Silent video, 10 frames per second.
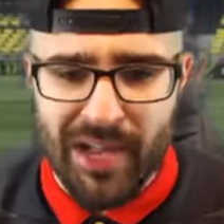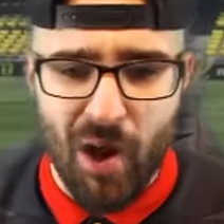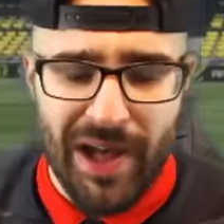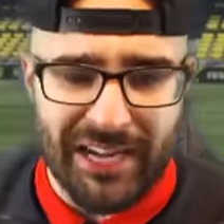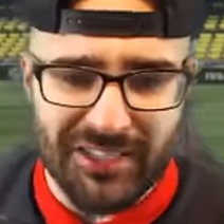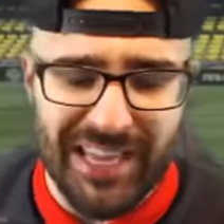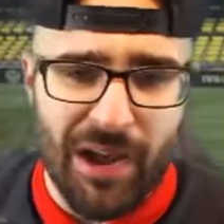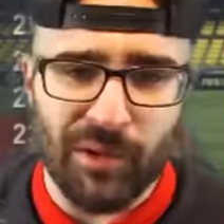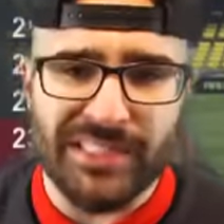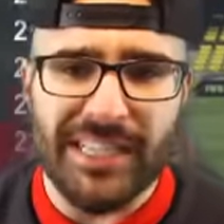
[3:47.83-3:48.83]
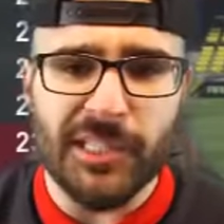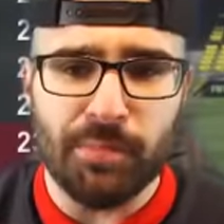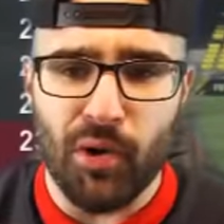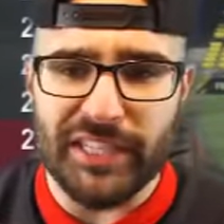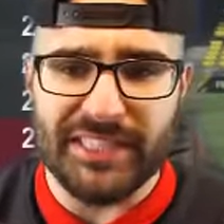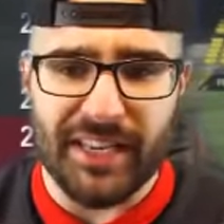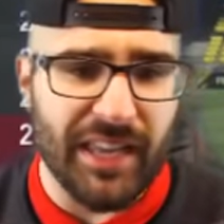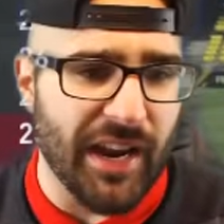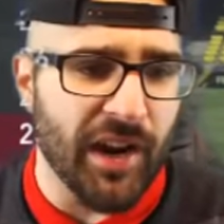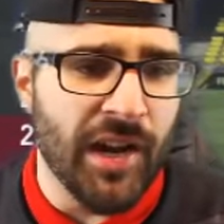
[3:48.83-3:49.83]
we go, actually. Yeah, we're six points
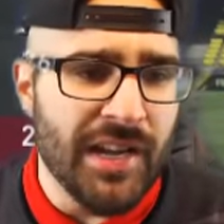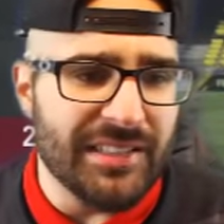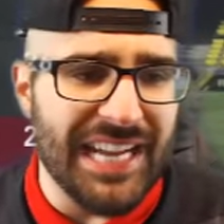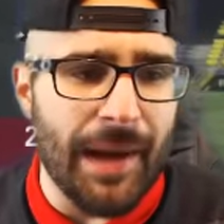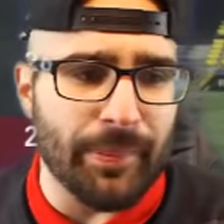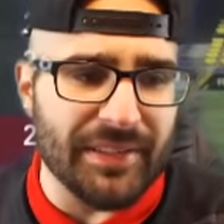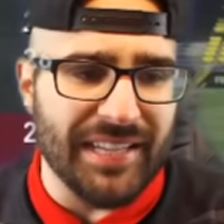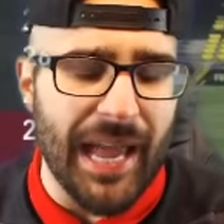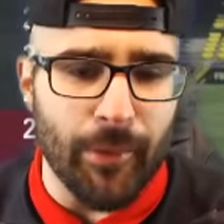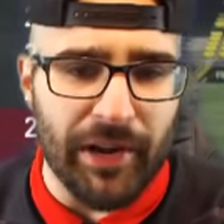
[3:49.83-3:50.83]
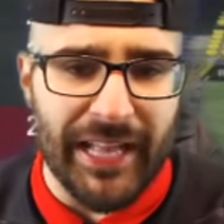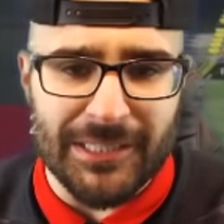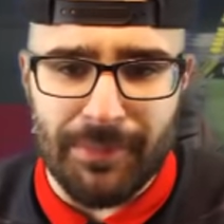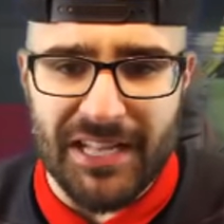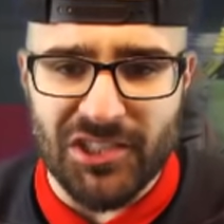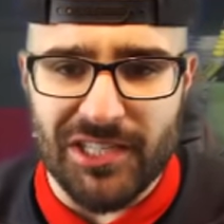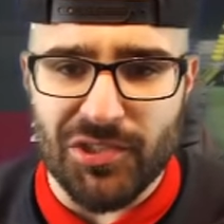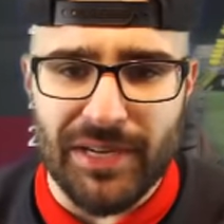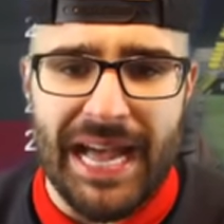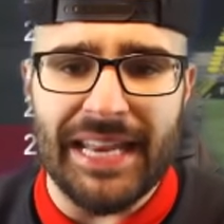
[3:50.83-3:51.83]
clear, top of the table against
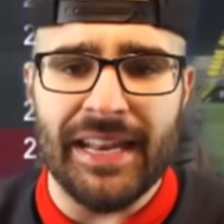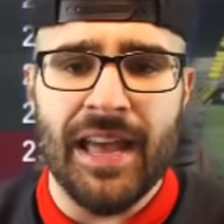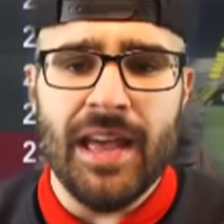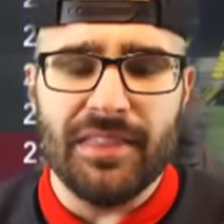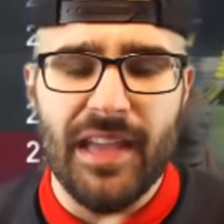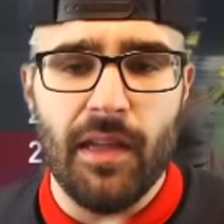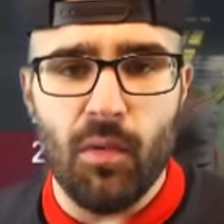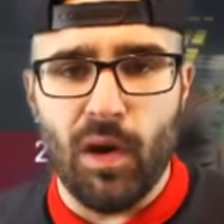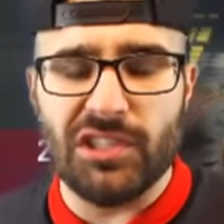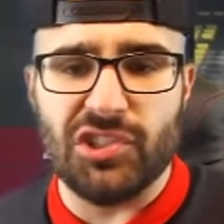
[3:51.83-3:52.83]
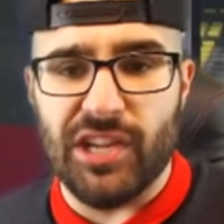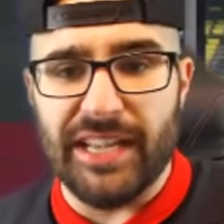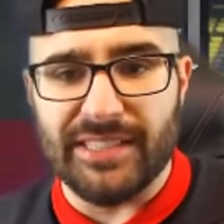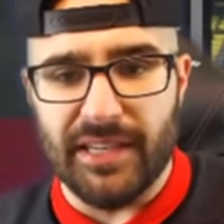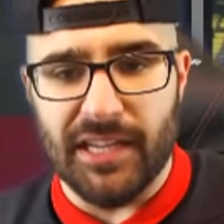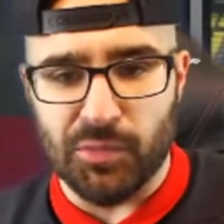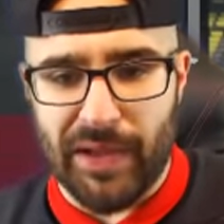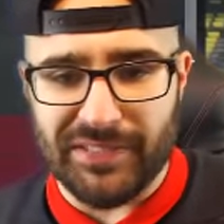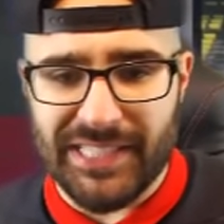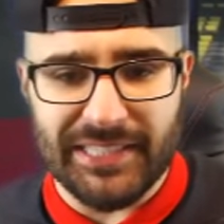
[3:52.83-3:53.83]
Manchester United. They're the ones chasing us.
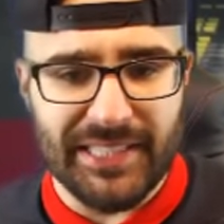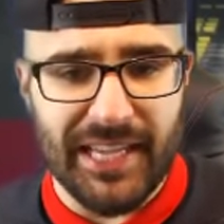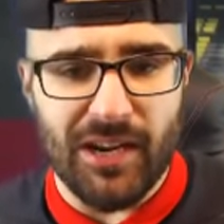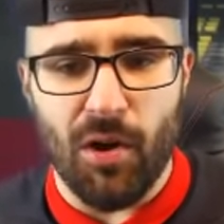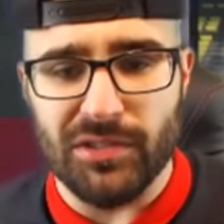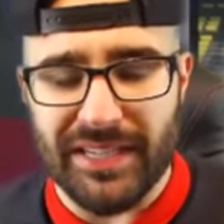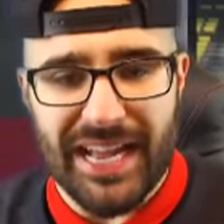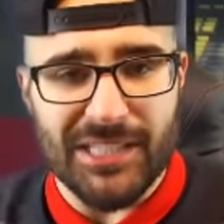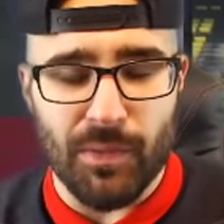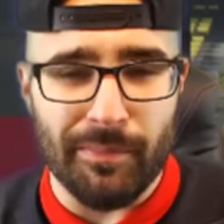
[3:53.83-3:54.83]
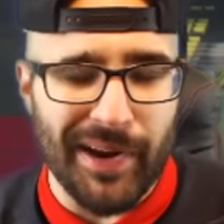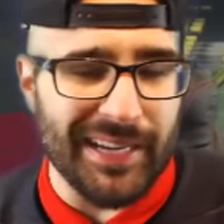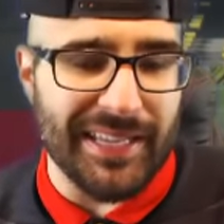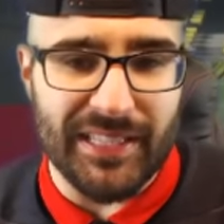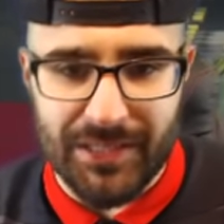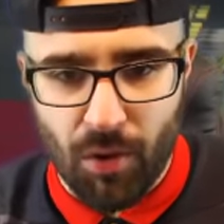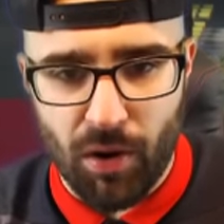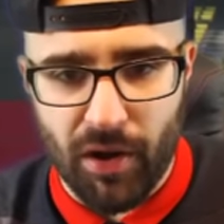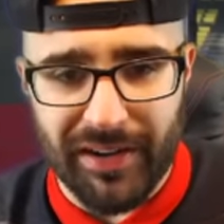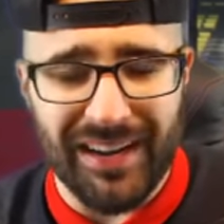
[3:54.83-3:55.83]
We have sixteen goals against. We barely get
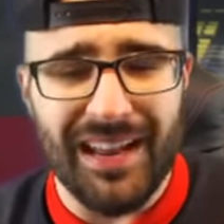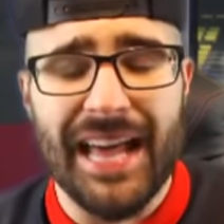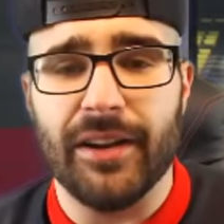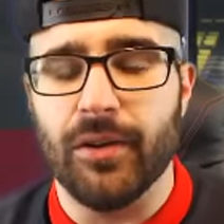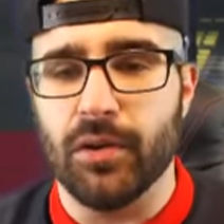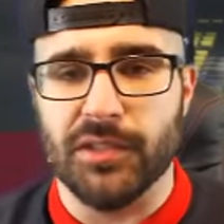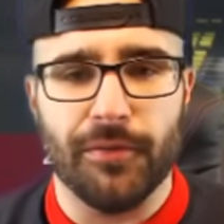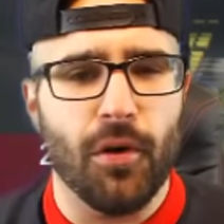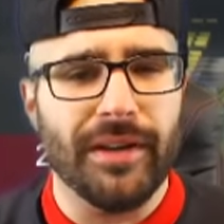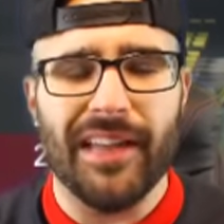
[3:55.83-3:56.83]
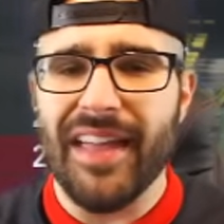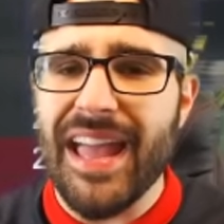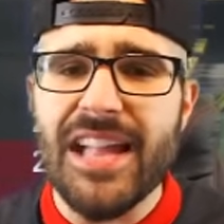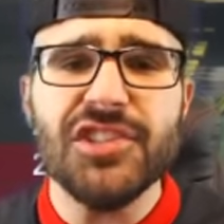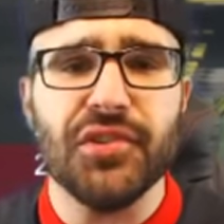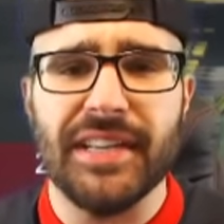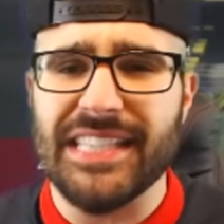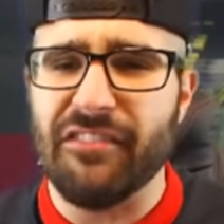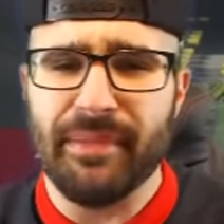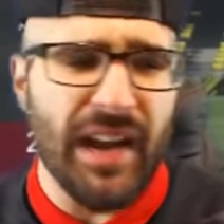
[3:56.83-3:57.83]
scored on and a lot of goals for. Now, the injuries
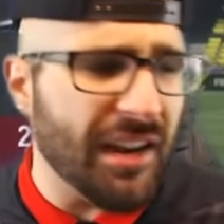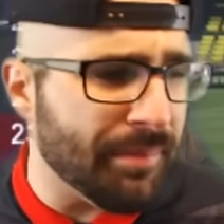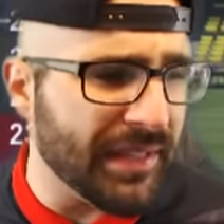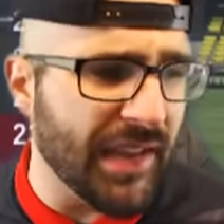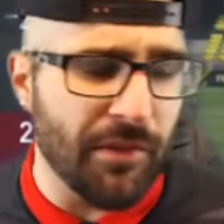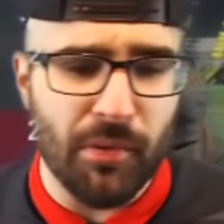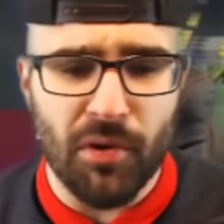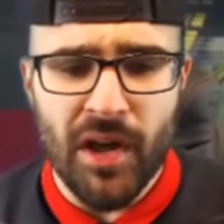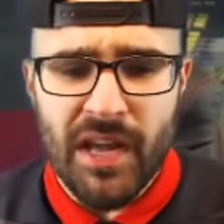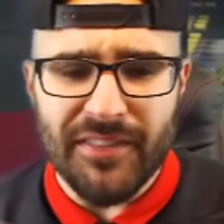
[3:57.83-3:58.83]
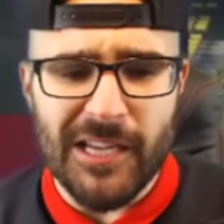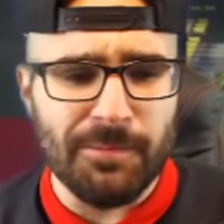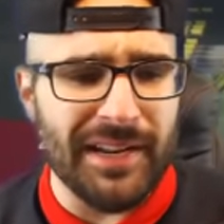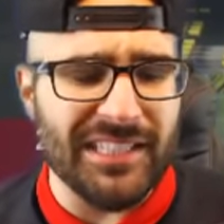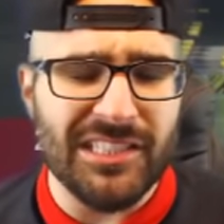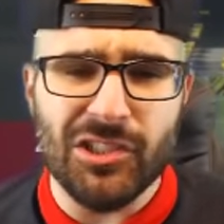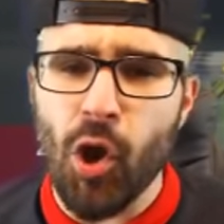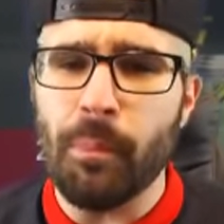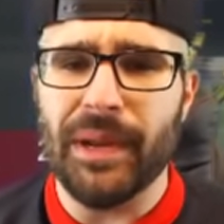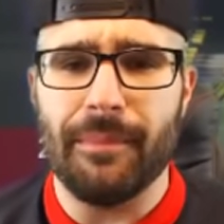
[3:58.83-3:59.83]
have been unbelievable. There's been a
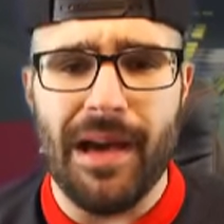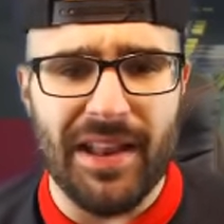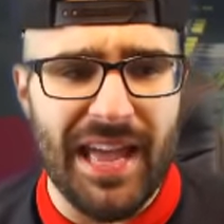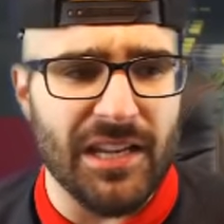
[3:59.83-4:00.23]
stupid amount of